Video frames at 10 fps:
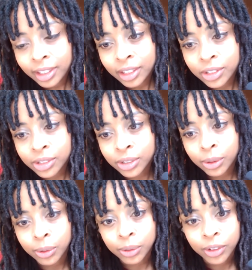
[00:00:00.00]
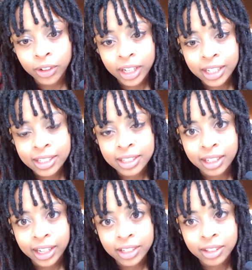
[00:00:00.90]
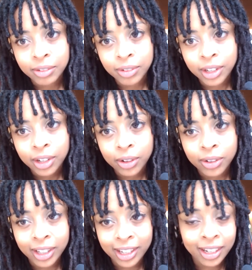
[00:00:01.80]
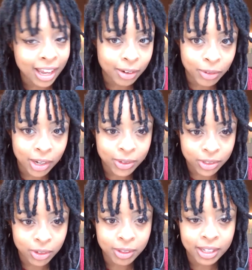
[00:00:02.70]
So you guys liked the video, like again, when I was doing the